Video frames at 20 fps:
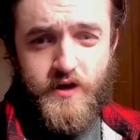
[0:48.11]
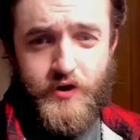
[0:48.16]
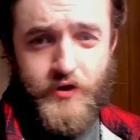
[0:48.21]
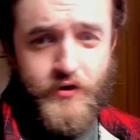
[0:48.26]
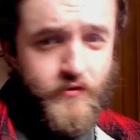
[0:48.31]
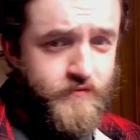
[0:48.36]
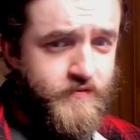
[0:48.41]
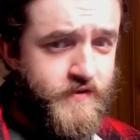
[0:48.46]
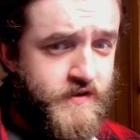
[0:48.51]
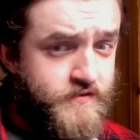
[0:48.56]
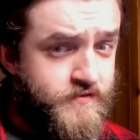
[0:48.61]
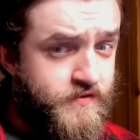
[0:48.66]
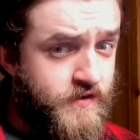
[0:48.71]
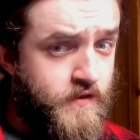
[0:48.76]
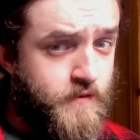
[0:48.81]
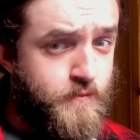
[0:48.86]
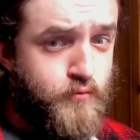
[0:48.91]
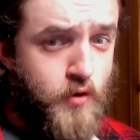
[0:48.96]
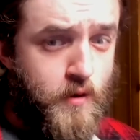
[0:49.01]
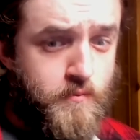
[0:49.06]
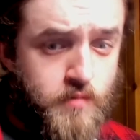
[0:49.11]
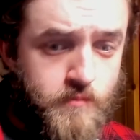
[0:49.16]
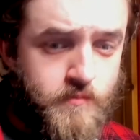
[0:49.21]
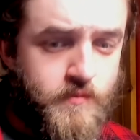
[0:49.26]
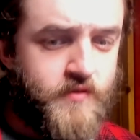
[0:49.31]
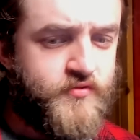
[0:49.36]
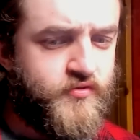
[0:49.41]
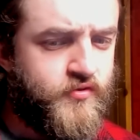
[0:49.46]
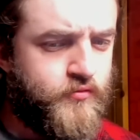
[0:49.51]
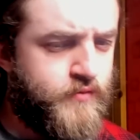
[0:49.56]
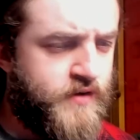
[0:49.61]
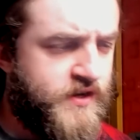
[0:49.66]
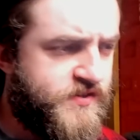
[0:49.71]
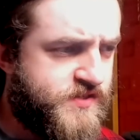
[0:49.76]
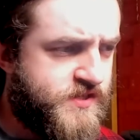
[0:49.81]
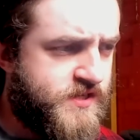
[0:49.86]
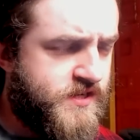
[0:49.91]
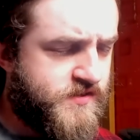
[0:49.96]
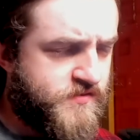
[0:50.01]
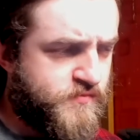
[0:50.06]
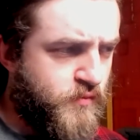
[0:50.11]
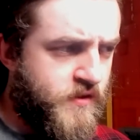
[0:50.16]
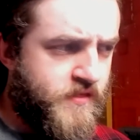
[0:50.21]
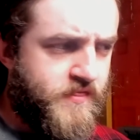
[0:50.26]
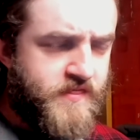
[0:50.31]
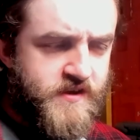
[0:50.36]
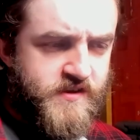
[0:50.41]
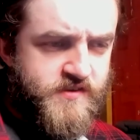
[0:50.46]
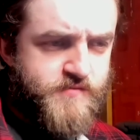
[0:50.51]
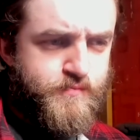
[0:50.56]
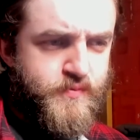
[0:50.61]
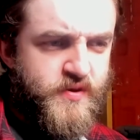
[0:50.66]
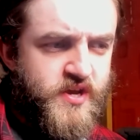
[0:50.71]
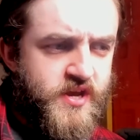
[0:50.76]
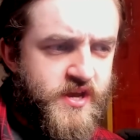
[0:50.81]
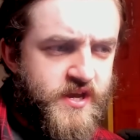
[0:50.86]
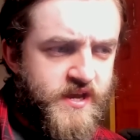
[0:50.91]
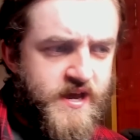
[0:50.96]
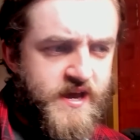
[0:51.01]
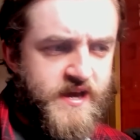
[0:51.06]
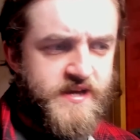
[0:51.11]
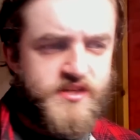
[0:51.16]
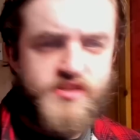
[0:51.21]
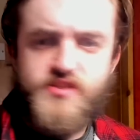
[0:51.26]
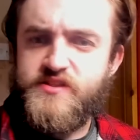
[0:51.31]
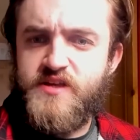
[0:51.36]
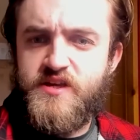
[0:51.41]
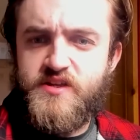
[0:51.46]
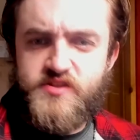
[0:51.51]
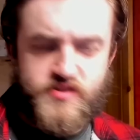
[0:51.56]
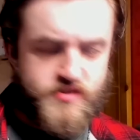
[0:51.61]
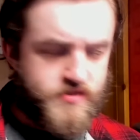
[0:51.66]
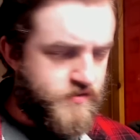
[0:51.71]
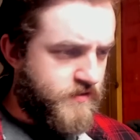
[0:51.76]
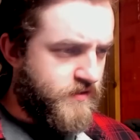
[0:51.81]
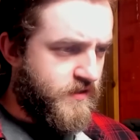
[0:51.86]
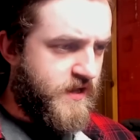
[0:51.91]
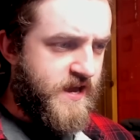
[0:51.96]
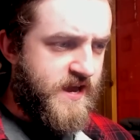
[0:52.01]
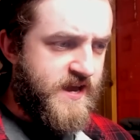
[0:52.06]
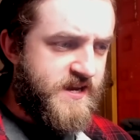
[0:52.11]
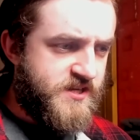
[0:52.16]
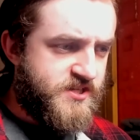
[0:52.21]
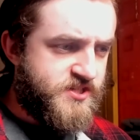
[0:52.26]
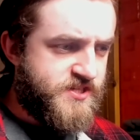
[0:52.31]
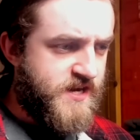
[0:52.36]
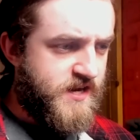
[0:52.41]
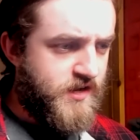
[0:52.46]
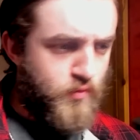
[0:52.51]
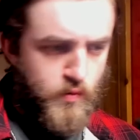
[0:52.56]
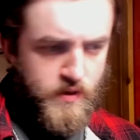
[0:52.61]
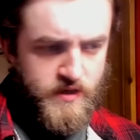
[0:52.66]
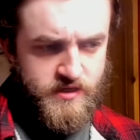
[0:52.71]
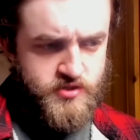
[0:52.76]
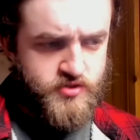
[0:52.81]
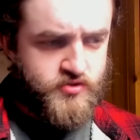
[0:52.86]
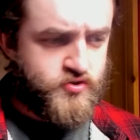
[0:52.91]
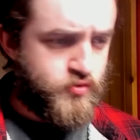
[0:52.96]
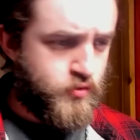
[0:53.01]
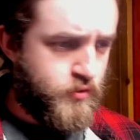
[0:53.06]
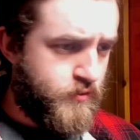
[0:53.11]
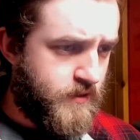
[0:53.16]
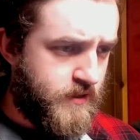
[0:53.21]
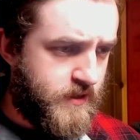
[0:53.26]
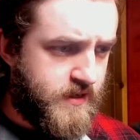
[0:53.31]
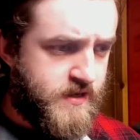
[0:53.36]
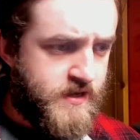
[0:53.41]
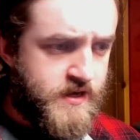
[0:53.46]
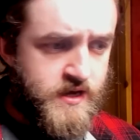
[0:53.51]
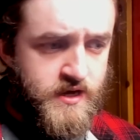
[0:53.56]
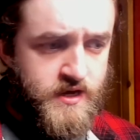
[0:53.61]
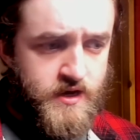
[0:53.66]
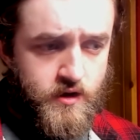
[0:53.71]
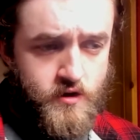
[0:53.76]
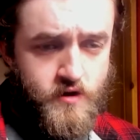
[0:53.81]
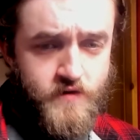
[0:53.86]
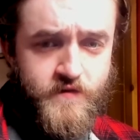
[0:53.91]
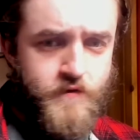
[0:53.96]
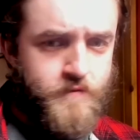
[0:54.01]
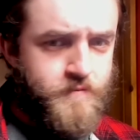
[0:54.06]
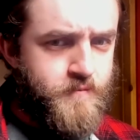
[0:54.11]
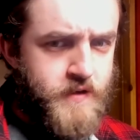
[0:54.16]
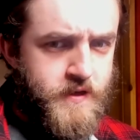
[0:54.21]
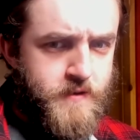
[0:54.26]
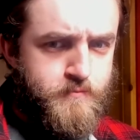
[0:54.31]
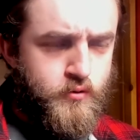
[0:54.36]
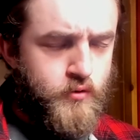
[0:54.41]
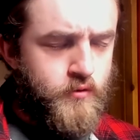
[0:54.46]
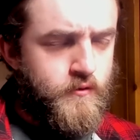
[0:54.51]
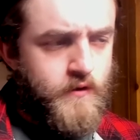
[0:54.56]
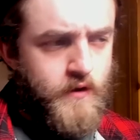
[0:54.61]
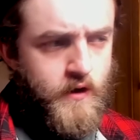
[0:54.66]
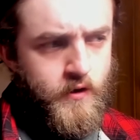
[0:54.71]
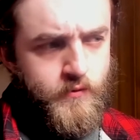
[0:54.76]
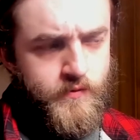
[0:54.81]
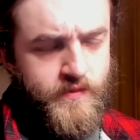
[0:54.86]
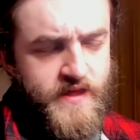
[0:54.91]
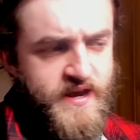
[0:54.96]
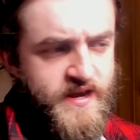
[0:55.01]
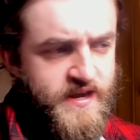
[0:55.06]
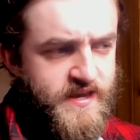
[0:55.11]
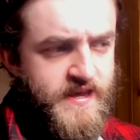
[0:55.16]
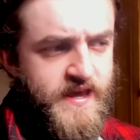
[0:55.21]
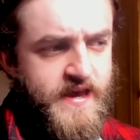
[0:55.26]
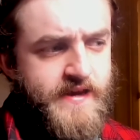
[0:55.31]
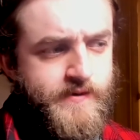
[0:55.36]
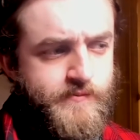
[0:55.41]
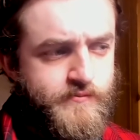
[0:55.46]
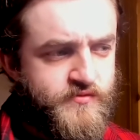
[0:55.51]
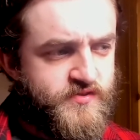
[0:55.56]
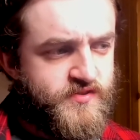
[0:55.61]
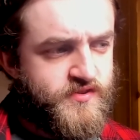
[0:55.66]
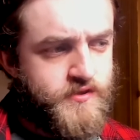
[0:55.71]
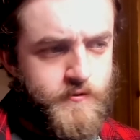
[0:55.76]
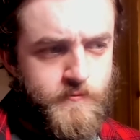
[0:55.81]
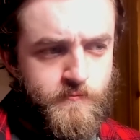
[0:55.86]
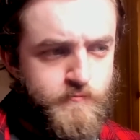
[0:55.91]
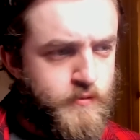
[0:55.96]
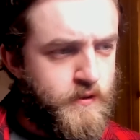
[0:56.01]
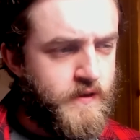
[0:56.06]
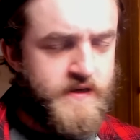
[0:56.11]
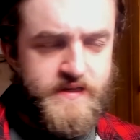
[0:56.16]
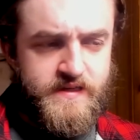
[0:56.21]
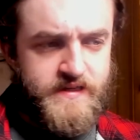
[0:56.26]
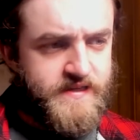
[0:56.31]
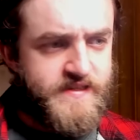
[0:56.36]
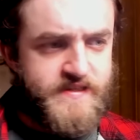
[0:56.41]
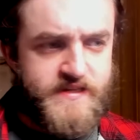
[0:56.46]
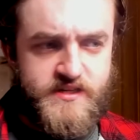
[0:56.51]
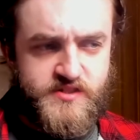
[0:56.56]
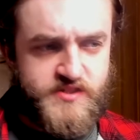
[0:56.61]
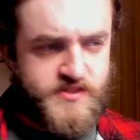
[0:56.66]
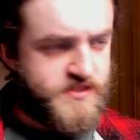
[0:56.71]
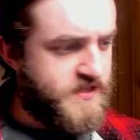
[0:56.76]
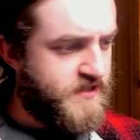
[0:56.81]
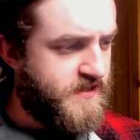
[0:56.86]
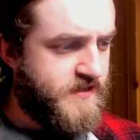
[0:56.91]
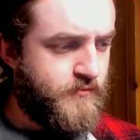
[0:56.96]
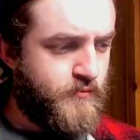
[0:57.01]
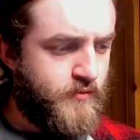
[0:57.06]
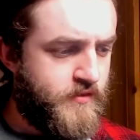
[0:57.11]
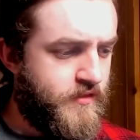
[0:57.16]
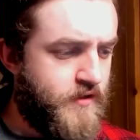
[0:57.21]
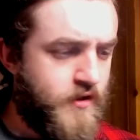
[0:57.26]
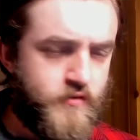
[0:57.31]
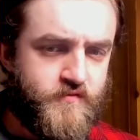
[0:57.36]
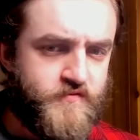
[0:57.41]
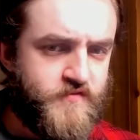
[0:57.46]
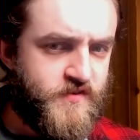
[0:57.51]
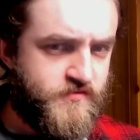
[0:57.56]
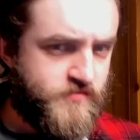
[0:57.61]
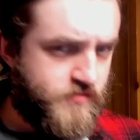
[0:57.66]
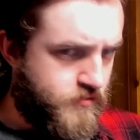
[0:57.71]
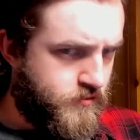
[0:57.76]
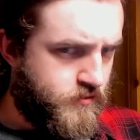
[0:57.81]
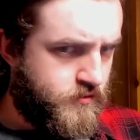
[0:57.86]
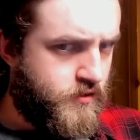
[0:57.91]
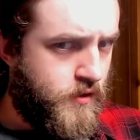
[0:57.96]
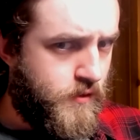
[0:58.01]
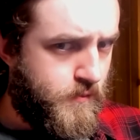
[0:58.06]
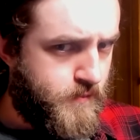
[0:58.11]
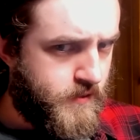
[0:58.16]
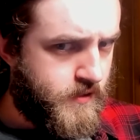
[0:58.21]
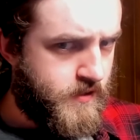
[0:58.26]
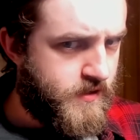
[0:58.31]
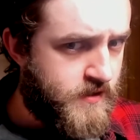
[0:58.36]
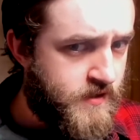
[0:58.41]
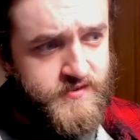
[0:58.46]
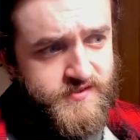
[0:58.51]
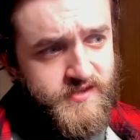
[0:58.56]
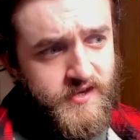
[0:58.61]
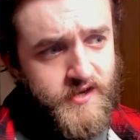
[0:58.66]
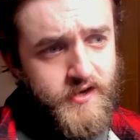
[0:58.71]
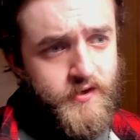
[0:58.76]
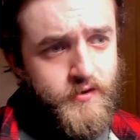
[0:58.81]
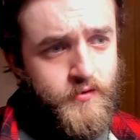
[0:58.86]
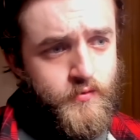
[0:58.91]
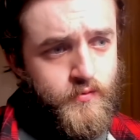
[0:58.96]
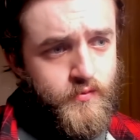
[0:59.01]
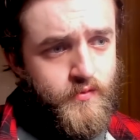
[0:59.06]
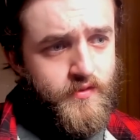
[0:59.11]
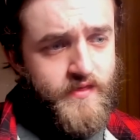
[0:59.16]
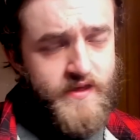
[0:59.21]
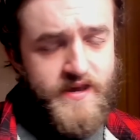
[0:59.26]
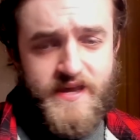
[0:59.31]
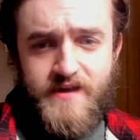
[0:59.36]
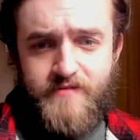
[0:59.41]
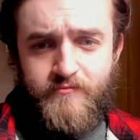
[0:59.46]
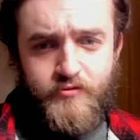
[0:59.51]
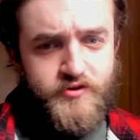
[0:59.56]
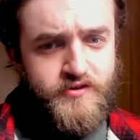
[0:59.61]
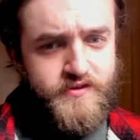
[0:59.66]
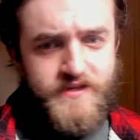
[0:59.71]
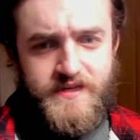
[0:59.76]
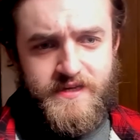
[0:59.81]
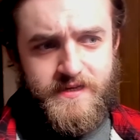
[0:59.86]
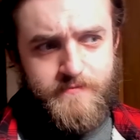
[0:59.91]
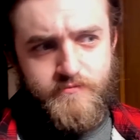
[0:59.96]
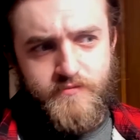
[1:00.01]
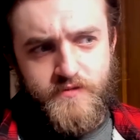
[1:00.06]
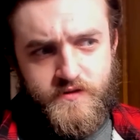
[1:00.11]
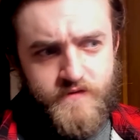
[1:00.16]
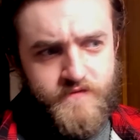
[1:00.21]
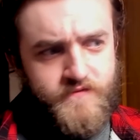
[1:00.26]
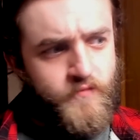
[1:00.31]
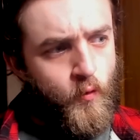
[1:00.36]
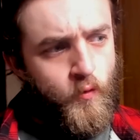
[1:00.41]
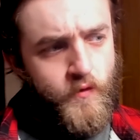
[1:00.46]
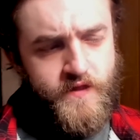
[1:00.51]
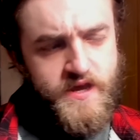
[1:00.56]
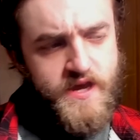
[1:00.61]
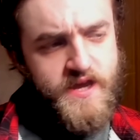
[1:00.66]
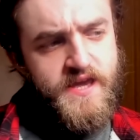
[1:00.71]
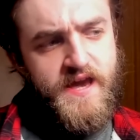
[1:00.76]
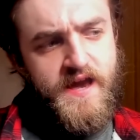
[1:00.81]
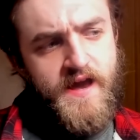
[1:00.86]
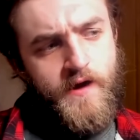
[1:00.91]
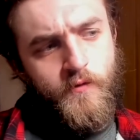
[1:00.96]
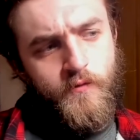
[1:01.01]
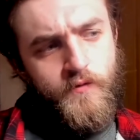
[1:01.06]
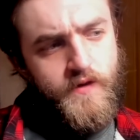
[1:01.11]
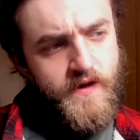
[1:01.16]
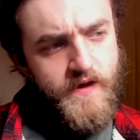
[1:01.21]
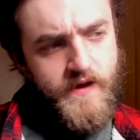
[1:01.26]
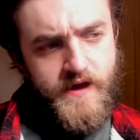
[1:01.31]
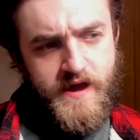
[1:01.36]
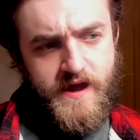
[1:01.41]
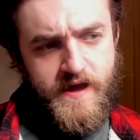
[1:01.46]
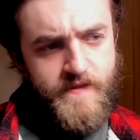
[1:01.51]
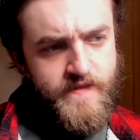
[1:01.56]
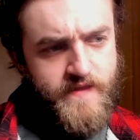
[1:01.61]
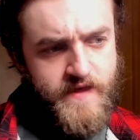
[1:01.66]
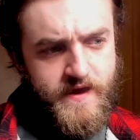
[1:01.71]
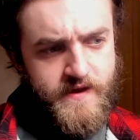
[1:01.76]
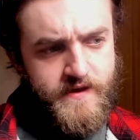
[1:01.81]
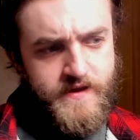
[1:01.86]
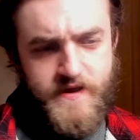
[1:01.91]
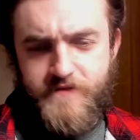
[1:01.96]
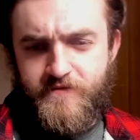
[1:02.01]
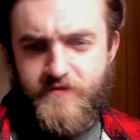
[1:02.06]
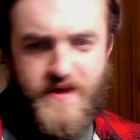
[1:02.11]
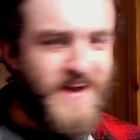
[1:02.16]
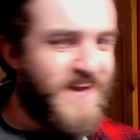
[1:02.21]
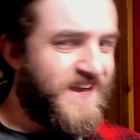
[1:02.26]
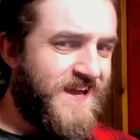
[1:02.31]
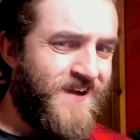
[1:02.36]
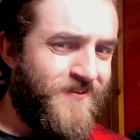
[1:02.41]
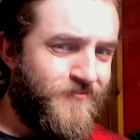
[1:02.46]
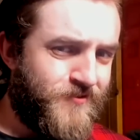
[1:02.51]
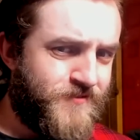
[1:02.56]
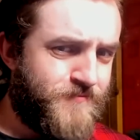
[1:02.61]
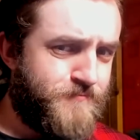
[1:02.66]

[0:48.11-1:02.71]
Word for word: And obviously the problem that's arisen is with this being a digital age now, well and truly, a lot of people own their games completely digitally with no physical copy. So they get redeemed for the account, and then if that account is